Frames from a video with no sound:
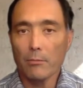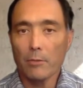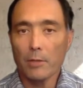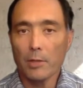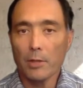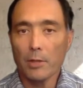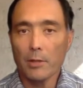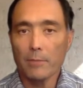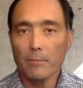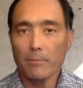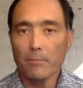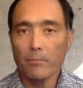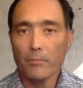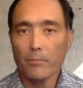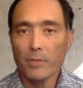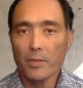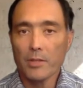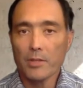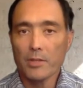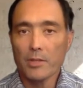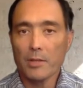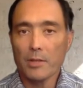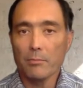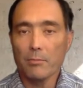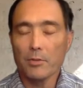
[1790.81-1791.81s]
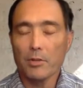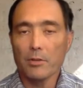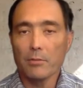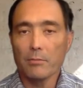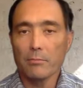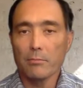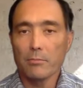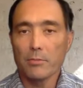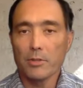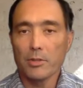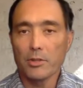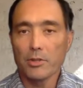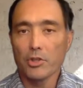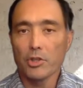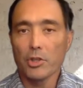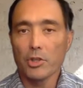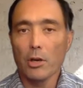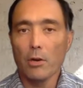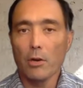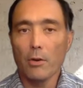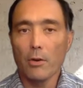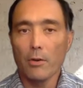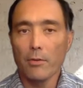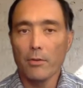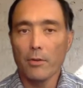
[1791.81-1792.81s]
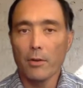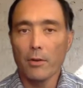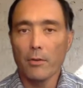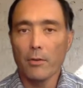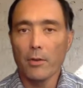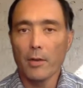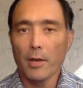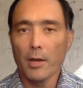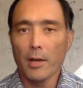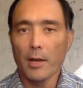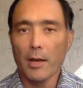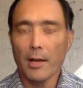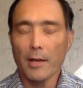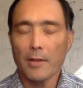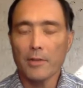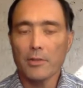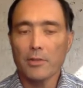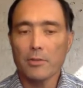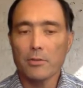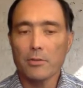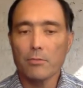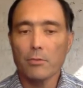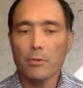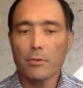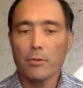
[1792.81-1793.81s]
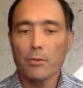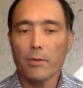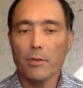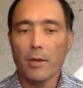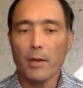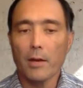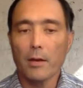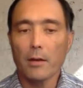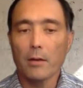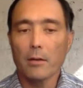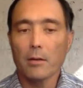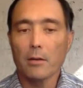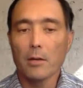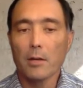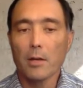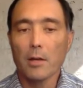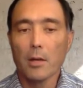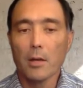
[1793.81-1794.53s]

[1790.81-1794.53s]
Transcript: really seemed to show it, though the connections weren't there.